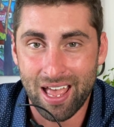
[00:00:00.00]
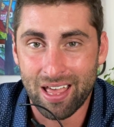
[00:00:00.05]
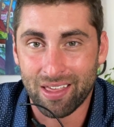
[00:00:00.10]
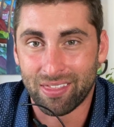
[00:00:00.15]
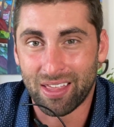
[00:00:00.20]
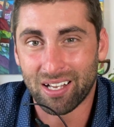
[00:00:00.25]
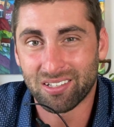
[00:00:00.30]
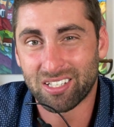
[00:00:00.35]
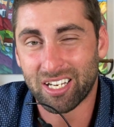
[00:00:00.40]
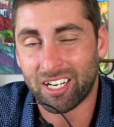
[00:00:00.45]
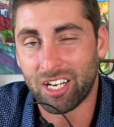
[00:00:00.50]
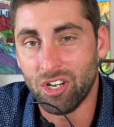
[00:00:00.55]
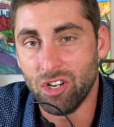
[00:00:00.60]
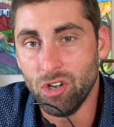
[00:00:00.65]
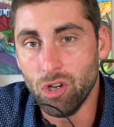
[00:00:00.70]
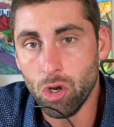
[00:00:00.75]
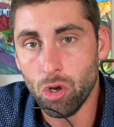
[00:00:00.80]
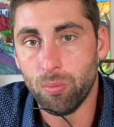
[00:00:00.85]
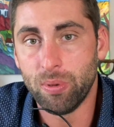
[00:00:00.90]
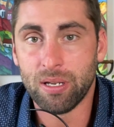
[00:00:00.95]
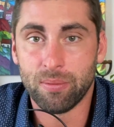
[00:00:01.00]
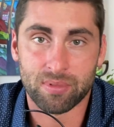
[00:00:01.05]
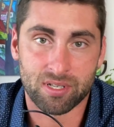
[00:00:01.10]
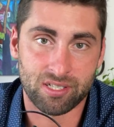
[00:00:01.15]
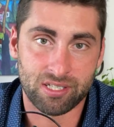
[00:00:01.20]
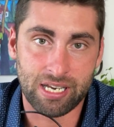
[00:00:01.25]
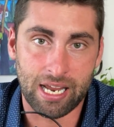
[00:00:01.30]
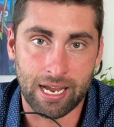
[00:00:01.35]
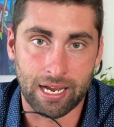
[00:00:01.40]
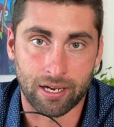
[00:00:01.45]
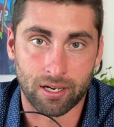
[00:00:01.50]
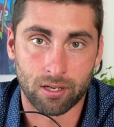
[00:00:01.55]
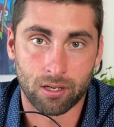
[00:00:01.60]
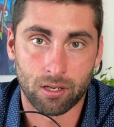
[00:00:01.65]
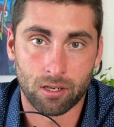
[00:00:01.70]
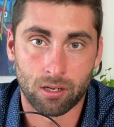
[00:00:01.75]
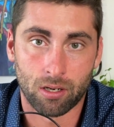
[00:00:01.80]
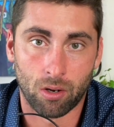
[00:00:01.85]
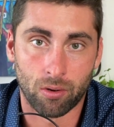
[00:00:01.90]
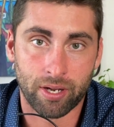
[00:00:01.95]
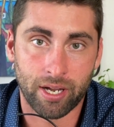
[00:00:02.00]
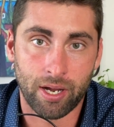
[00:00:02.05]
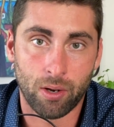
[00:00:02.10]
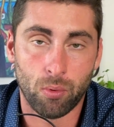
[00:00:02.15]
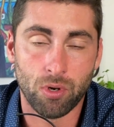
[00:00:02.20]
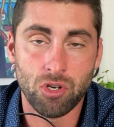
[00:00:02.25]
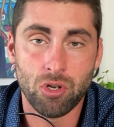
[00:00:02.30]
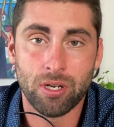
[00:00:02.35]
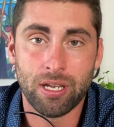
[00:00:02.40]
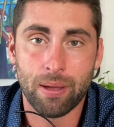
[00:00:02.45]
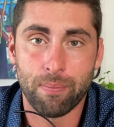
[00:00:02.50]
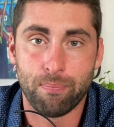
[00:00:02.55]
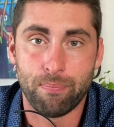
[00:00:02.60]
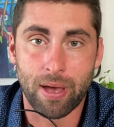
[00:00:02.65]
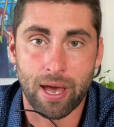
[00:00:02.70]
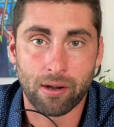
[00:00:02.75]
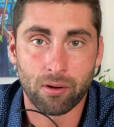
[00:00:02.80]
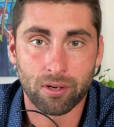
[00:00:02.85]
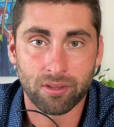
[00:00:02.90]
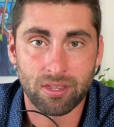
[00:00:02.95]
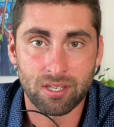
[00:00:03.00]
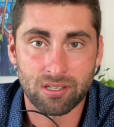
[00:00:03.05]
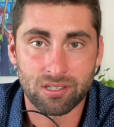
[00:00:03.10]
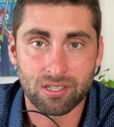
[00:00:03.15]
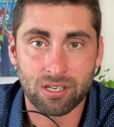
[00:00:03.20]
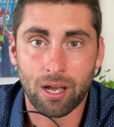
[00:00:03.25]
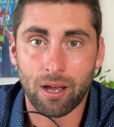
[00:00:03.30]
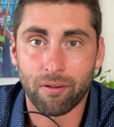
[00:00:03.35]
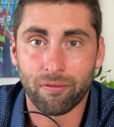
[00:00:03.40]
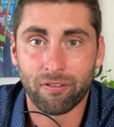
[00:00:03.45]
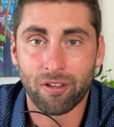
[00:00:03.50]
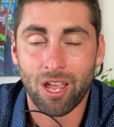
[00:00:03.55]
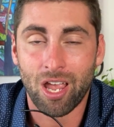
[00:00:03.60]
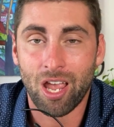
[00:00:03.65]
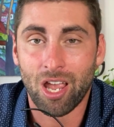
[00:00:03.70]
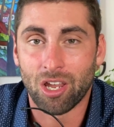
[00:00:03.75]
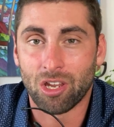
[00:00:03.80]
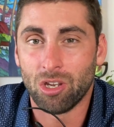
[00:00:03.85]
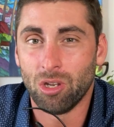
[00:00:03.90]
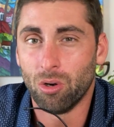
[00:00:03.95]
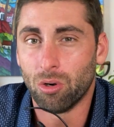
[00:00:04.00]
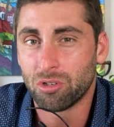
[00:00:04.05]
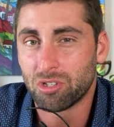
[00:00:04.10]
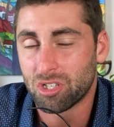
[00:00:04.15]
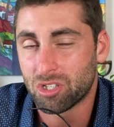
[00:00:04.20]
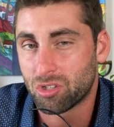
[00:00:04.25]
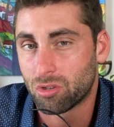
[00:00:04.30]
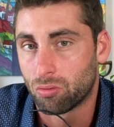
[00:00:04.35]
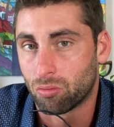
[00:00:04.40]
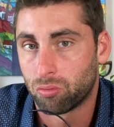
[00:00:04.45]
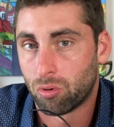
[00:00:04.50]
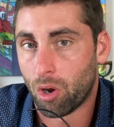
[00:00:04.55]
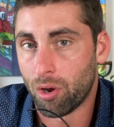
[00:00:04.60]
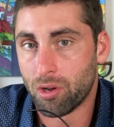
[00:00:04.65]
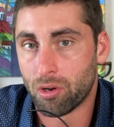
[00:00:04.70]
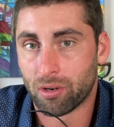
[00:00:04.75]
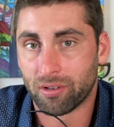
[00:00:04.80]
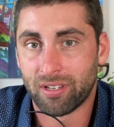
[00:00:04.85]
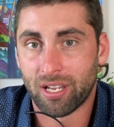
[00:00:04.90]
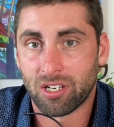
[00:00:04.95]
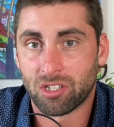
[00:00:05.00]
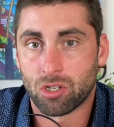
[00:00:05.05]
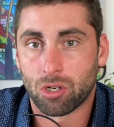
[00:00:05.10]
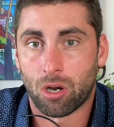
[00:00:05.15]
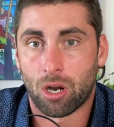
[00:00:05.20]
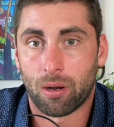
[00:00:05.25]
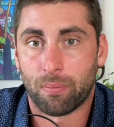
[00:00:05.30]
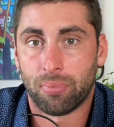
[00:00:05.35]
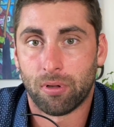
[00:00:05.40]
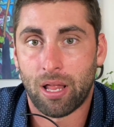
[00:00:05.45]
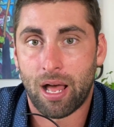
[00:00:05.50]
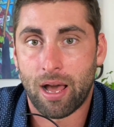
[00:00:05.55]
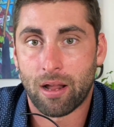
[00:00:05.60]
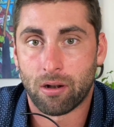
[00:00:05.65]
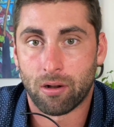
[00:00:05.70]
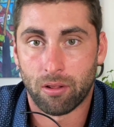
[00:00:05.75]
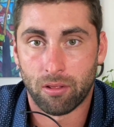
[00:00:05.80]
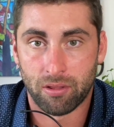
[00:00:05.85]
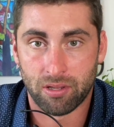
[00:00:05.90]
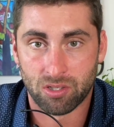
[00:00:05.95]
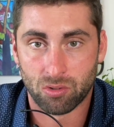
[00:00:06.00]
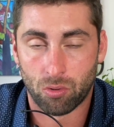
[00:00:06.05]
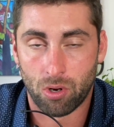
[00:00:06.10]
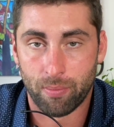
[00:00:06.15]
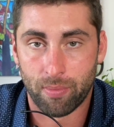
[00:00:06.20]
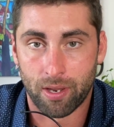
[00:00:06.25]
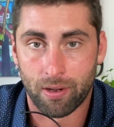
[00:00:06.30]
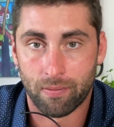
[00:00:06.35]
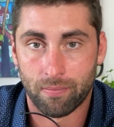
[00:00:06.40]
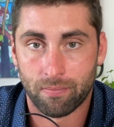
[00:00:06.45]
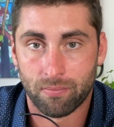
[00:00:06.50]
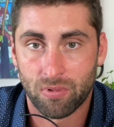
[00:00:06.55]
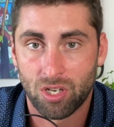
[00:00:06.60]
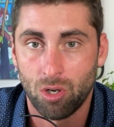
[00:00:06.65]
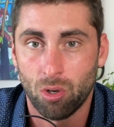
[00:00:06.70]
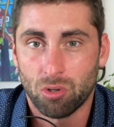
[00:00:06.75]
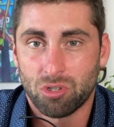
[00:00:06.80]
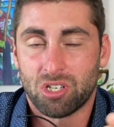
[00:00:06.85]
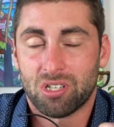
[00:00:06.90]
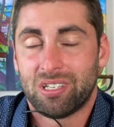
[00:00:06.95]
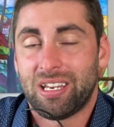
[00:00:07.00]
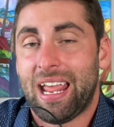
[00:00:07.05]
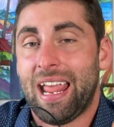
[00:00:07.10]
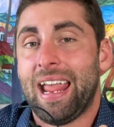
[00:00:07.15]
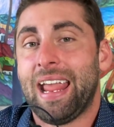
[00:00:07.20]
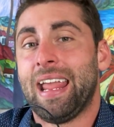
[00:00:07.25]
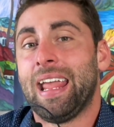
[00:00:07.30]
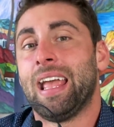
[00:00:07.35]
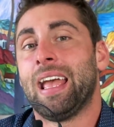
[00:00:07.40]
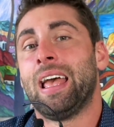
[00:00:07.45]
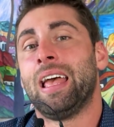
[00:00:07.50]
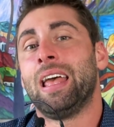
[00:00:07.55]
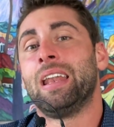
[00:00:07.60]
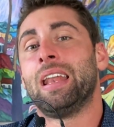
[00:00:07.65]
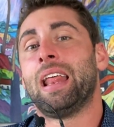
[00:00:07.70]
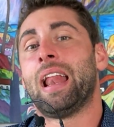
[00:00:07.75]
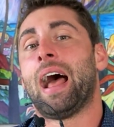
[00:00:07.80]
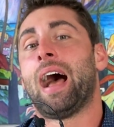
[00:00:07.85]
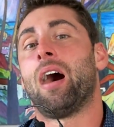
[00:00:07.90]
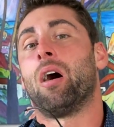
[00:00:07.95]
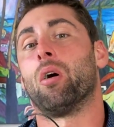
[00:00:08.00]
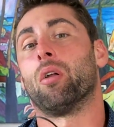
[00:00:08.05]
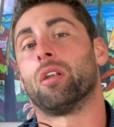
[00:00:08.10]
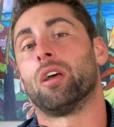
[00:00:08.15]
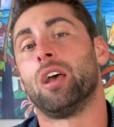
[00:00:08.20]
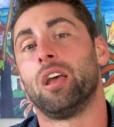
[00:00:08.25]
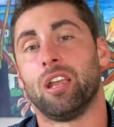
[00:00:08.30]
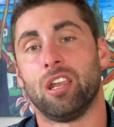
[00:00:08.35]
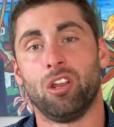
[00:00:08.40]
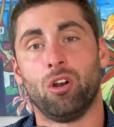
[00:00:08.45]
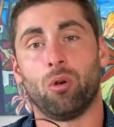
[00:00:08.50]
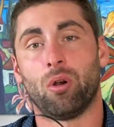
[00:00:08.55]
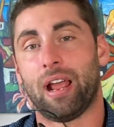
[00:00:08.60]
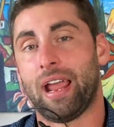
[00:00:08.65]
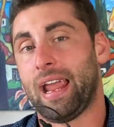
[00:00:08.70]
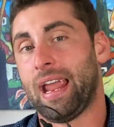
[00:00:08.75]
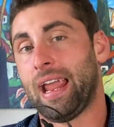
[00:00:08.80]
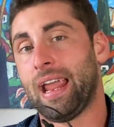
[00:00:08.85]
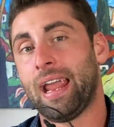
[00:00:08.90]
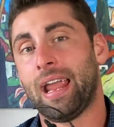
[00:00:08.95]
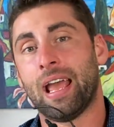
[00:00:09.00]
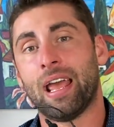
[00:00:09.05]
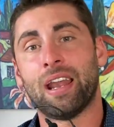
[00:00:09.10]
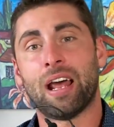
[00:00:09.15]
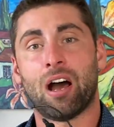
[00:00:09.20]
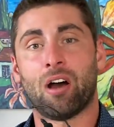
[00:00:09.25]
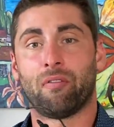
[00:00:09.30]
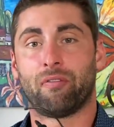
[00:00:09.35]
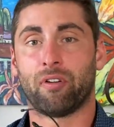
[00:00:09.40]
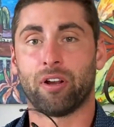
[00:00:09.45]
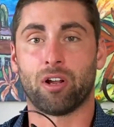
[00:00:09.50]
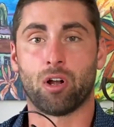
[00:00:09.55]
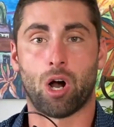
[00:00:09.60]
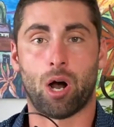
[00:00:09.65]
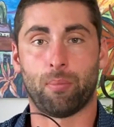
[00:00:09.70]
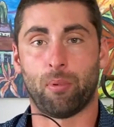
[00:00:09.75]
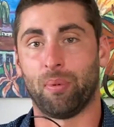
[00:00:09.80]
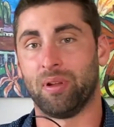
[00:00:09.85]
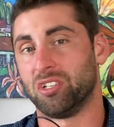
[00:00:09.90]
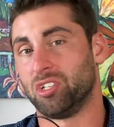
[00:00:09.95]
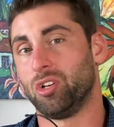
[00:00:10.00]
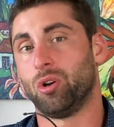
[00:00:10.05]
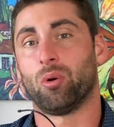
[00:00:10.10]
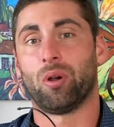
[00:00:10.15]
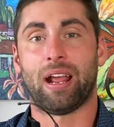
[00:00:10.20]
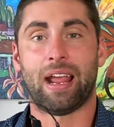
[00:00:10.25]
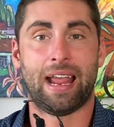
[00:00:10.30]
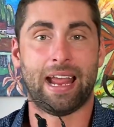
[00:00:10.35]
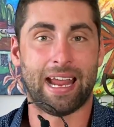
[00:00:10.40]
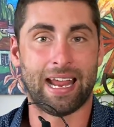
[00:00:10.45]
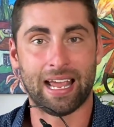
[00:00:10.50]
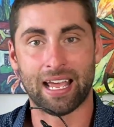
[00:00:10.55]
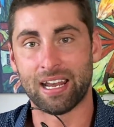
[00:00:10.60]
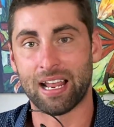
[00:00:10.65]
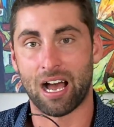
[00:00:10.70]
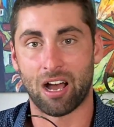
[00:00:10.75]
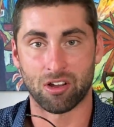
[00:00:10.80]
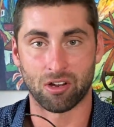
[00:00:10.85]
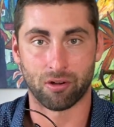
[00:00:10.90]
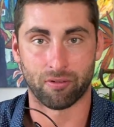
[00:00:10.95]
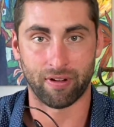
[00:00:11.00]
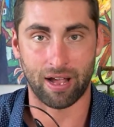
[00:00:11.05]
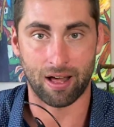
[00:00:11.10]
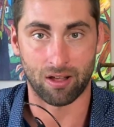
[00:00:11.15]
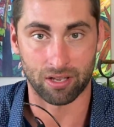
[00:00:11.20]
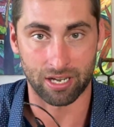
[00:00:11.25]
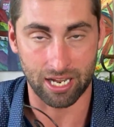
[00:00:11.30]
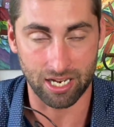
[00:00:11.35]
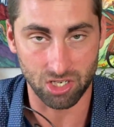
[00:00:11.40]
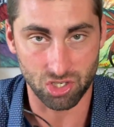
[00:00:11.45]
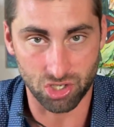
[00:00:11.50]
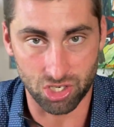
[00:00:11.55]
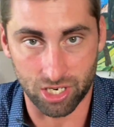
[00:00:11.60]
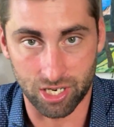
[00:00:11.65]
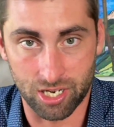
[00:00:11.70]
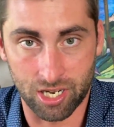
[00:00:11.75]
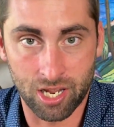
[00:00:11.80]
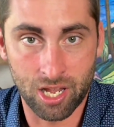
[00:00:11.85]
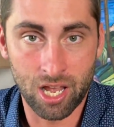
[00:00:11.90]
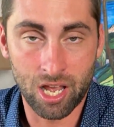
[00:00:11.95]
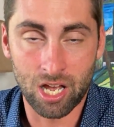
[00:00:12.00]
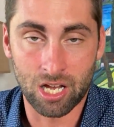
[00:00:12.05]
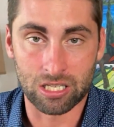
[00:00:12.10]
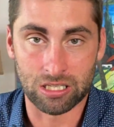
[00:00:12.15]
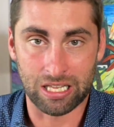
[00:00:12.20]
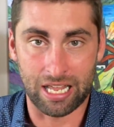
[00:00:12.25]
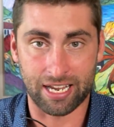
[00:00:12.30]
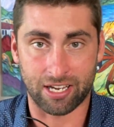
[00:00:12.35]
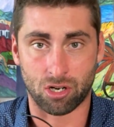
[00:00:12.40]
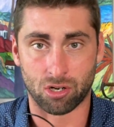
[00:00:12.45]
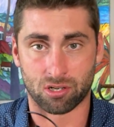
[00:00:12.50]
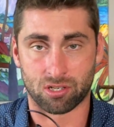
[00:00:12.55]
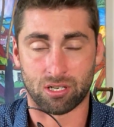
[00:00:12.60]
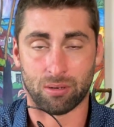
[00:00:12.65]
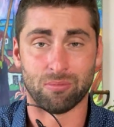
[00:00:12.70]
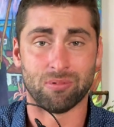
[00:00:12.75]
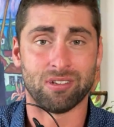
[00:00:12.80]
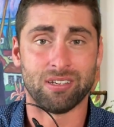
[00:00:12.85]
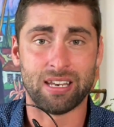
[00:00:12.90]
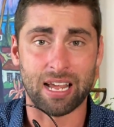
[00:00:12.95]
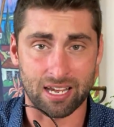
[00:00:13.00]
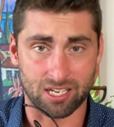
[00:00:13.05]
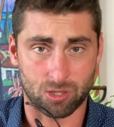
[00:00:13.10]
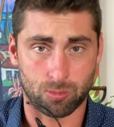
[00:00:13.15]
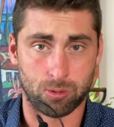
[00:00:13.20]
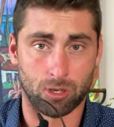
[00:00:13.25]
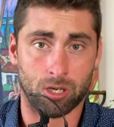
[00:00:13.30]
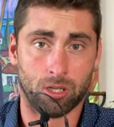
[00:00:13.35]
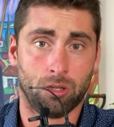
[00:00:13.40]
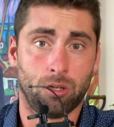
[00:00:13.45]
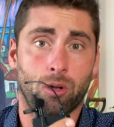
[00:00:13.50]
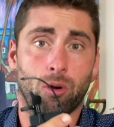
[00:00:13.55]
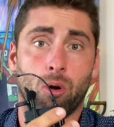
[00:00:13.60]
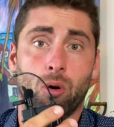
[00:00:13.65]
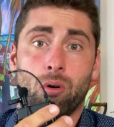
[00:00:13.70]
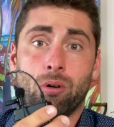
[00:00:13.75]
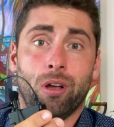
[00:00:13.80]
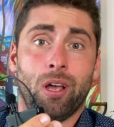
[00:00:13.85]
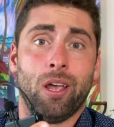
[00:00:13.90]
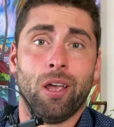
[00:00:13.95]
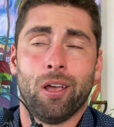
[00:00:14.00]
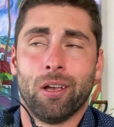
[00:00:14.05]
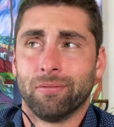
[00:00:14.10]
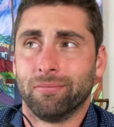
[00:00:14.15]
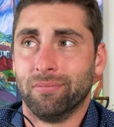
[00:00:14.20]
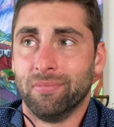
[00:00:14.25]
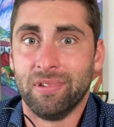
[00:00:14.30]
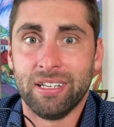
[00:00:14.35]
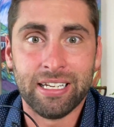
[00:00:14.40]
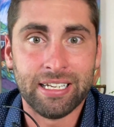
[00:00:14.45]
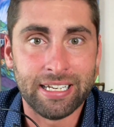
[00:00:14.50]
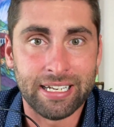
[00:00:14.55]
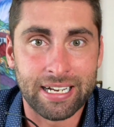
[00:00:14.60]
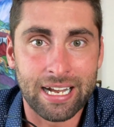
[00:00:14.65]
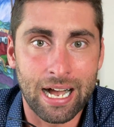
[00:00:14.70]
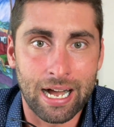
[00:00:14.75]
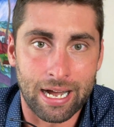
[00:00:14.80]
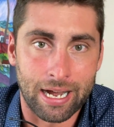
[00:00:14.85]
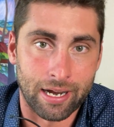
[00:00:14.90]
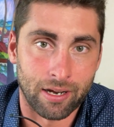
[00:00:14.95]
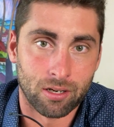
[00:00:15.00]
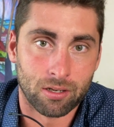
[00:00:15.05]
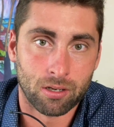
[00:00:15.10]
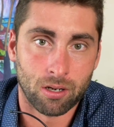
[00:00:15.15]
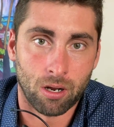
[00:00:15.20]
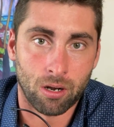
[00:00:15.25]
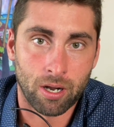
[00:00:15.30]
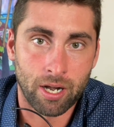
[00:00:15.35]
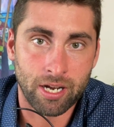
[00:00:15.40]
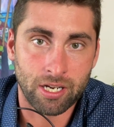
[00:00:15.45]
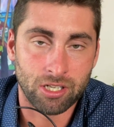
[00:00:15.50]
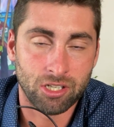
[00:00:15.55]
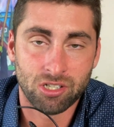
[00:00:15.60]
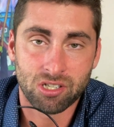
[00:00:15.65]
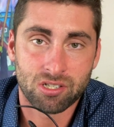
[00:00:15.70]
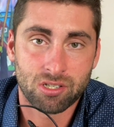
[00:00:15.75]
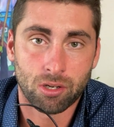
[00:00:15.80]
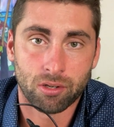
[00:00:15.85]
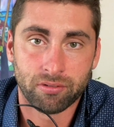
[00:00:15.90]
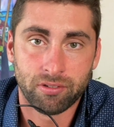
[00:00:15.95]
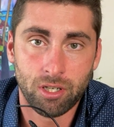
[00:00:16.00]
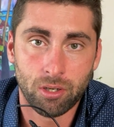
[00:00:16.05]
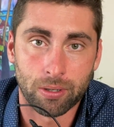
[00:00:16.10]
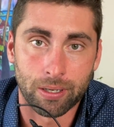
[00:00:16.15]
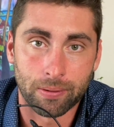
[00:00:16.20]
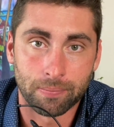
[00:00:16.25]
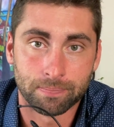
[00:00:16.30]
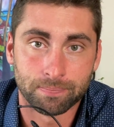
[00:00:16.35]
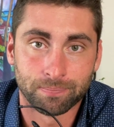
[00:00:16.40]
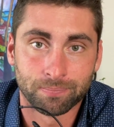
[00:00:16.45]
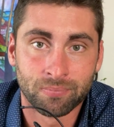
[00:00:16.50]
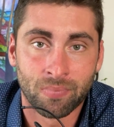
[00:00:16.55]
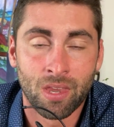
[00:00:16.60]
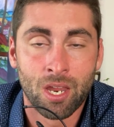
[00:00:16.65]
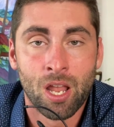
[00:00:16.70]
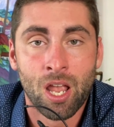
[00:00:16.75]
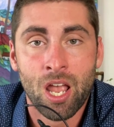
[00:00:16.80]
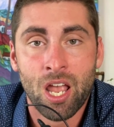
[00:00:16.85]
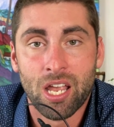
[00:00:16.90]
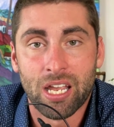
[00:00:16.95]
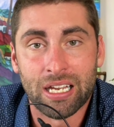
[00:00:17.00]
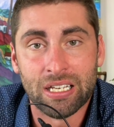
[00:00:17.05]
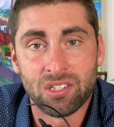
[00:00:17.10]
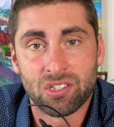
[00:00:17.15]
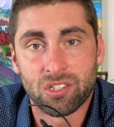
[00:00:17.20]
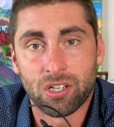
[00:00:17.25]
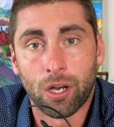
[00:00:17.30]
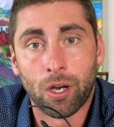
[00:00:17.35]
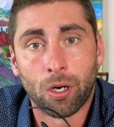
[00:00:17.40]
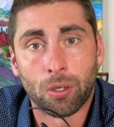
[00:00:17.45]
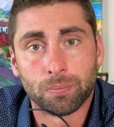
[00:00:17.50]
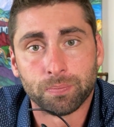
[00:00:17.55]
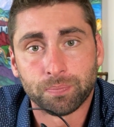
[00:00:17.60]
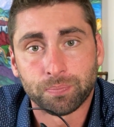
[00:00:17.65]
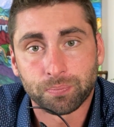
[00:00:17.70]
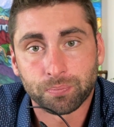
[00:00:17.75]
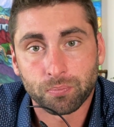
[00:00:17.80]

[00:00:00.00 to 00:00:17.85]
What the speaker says: That's like a newbie mistake, okay? When you get better at this stuff, you don't just throw your attention on a platter to these women. You don't just hand it out. You don't hand out free compliments. You don't hand out your validation like you're some desperate little needy guy, all right? You just don't do it. And so